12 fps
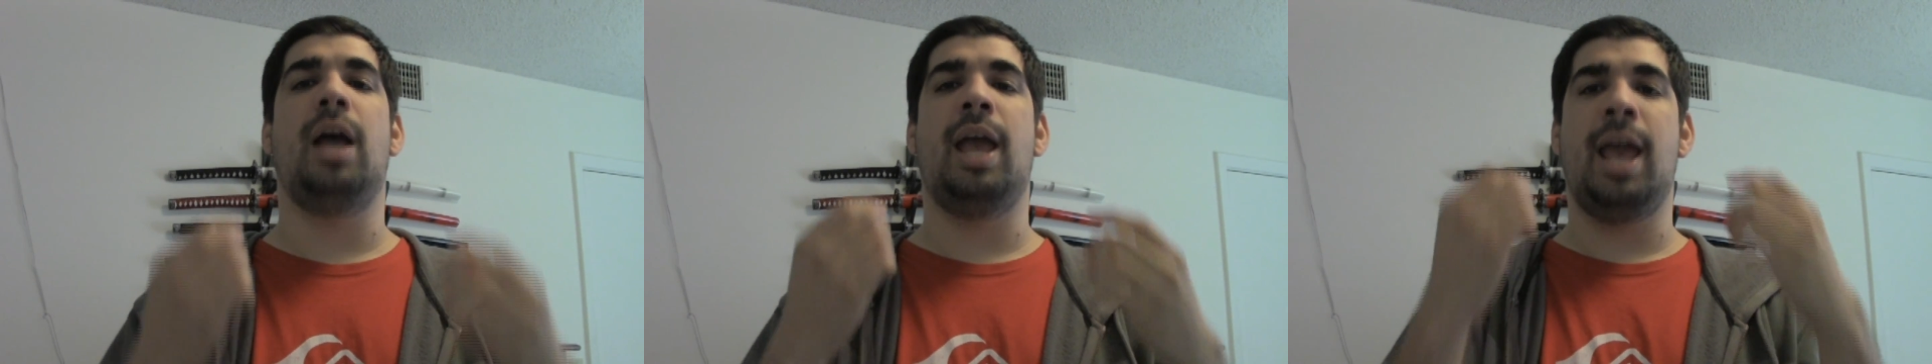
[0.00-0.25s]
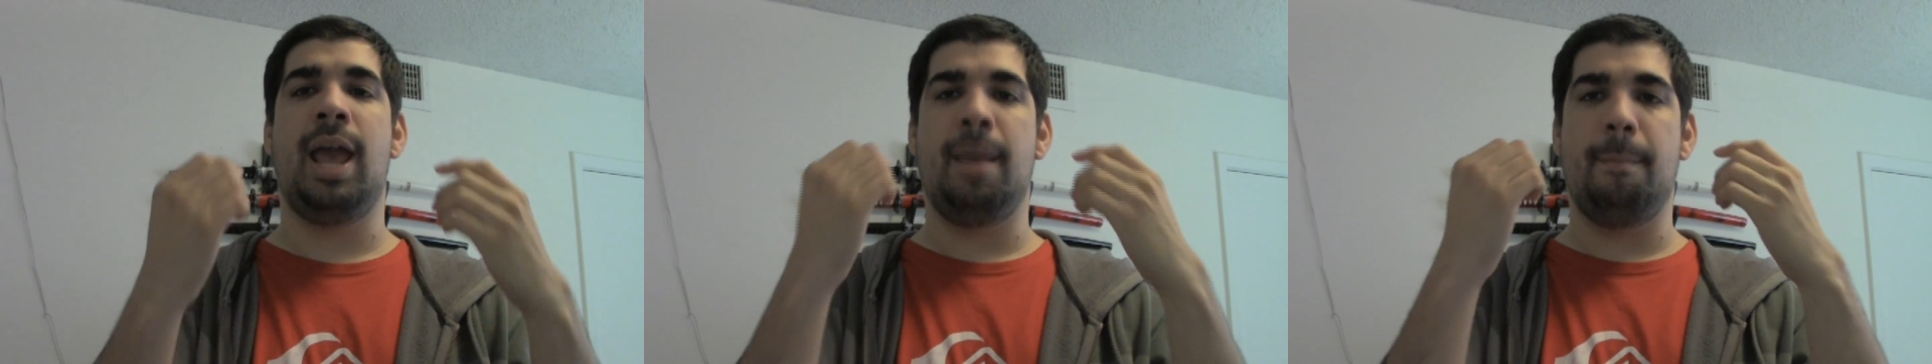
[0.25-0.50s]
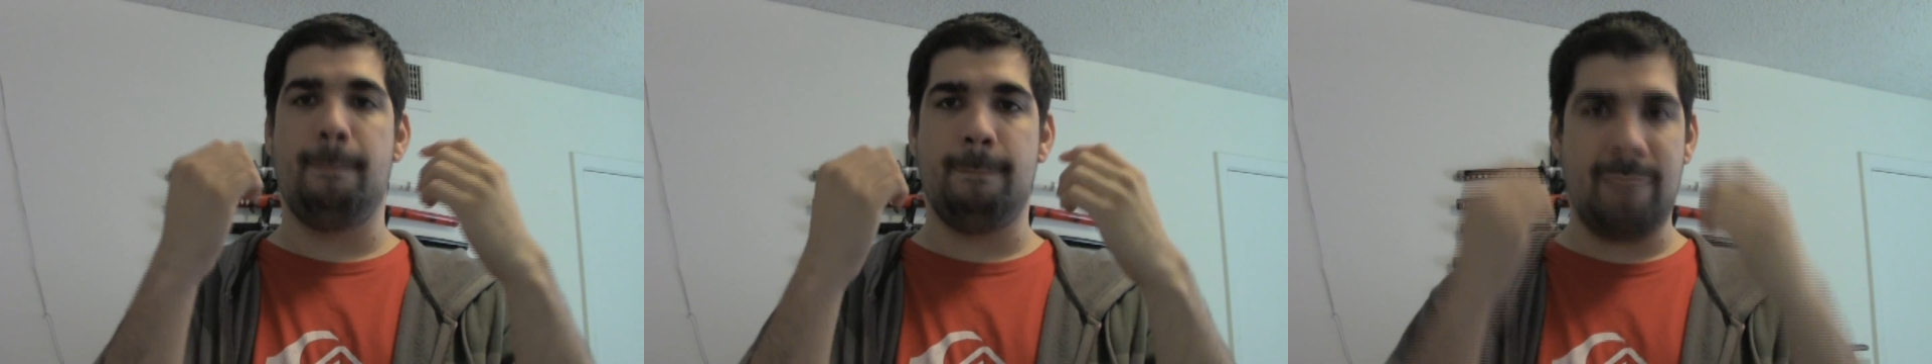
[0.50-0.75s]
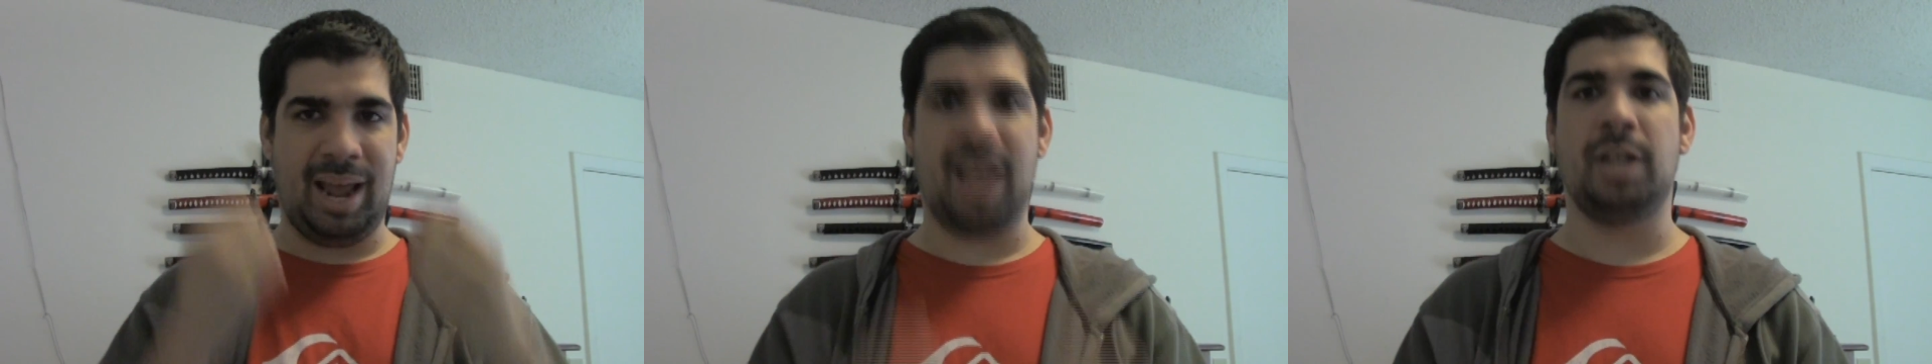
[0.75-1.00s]
a
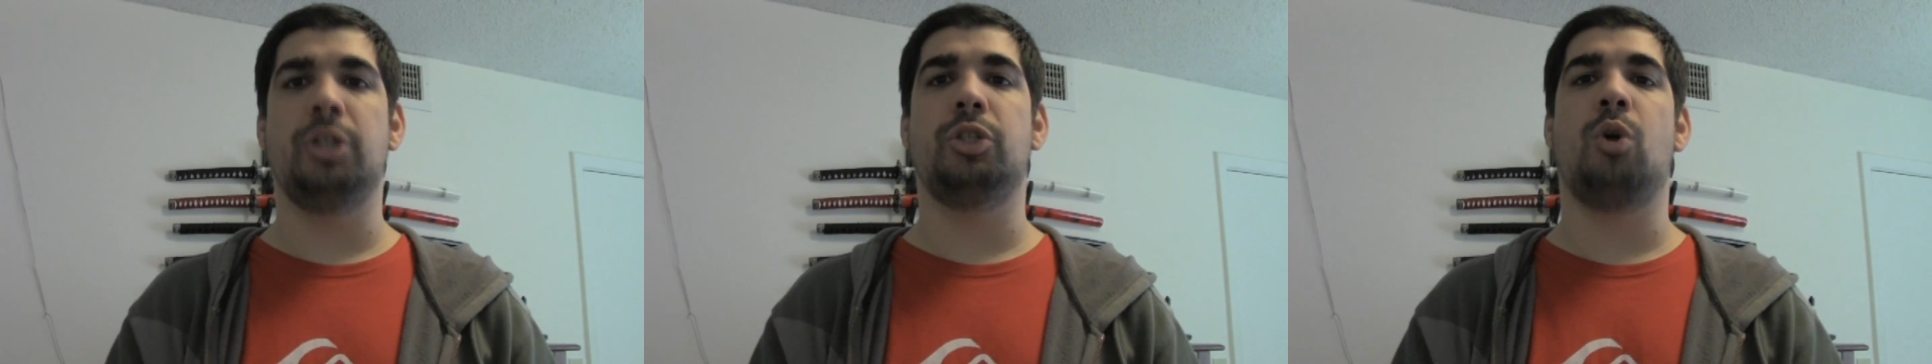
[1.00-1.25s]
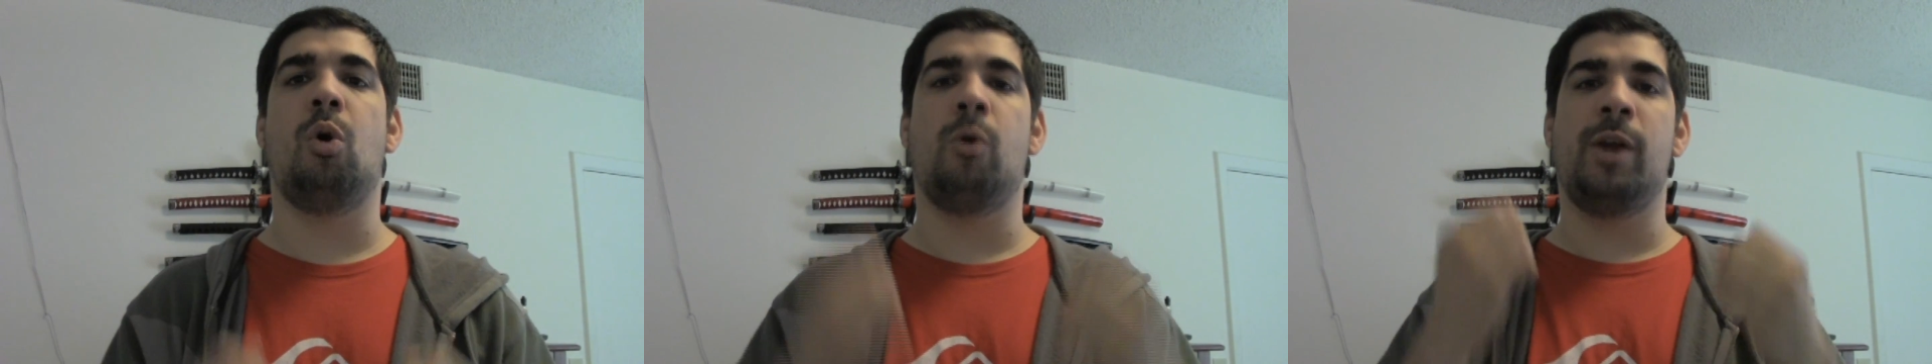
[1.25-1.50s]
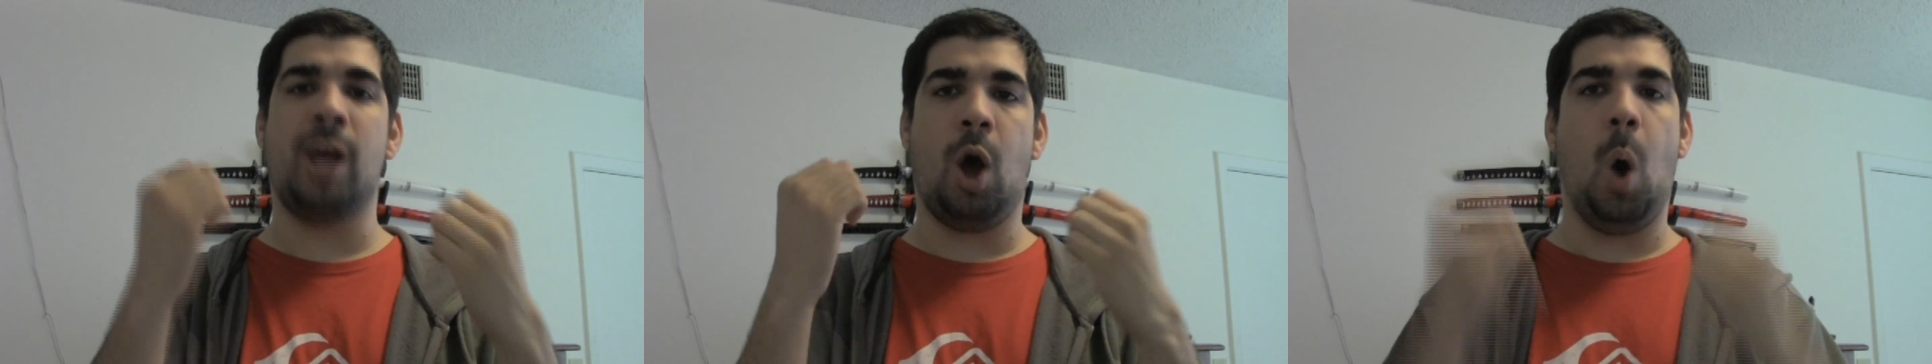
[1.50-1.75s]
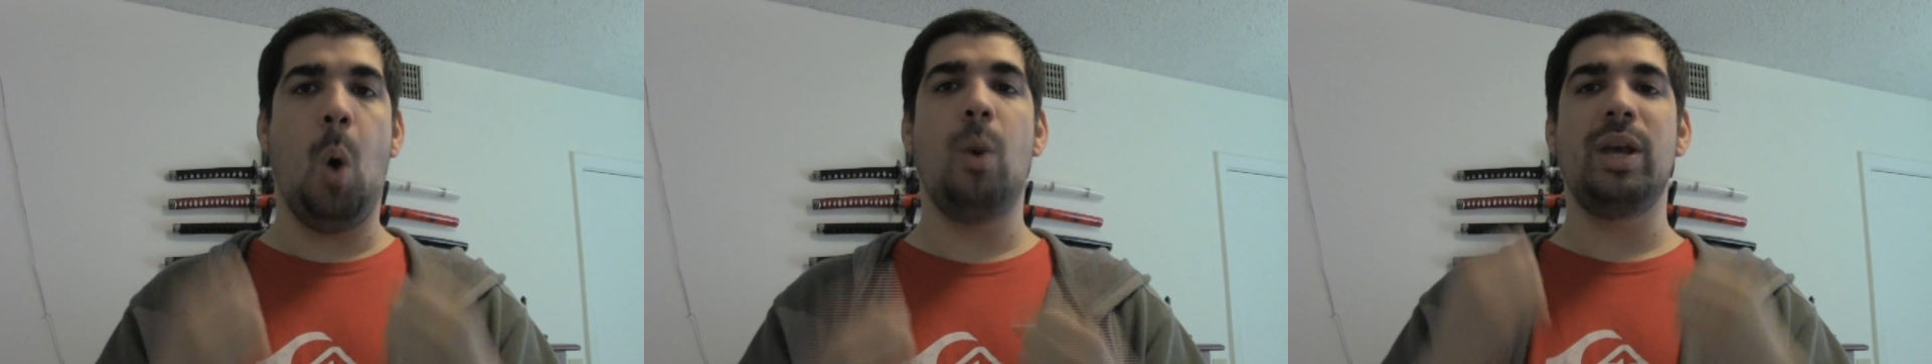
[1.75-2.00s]
mandatory
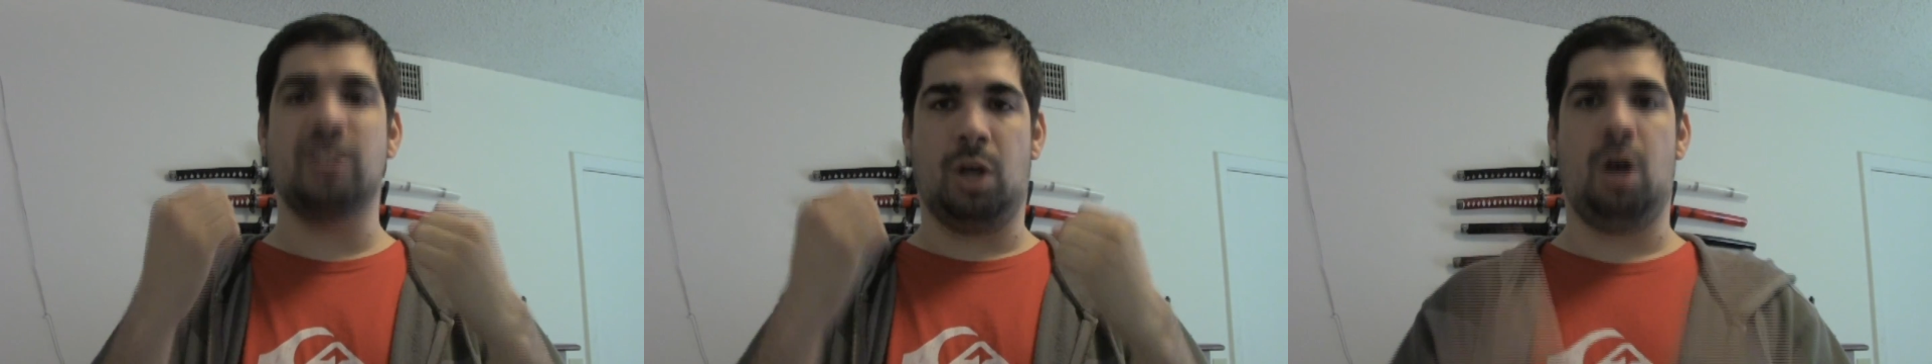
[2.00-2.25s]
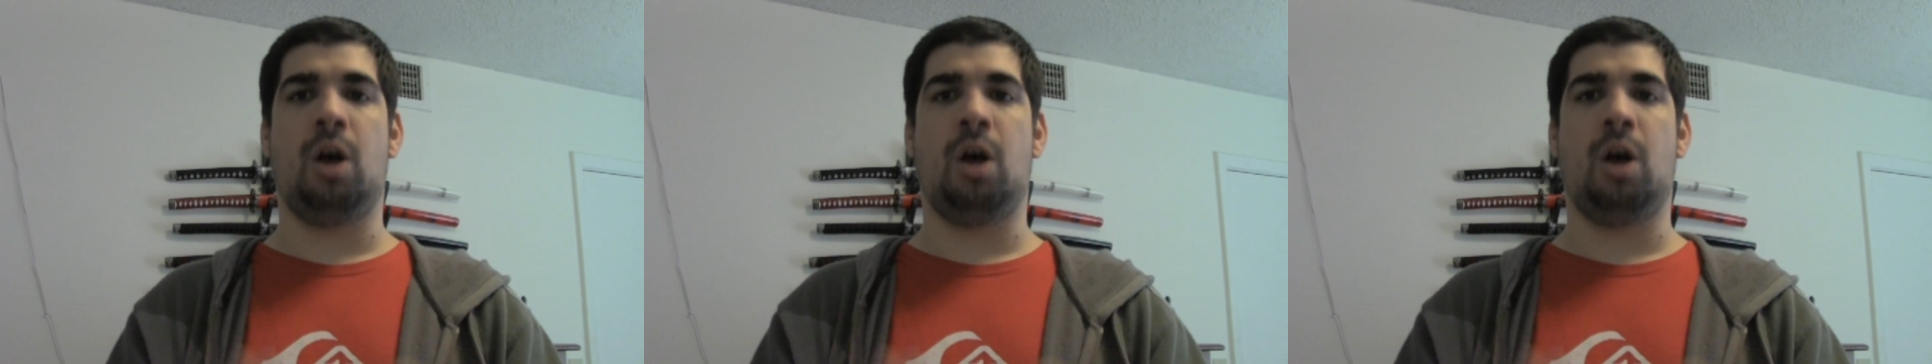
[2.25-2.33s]
always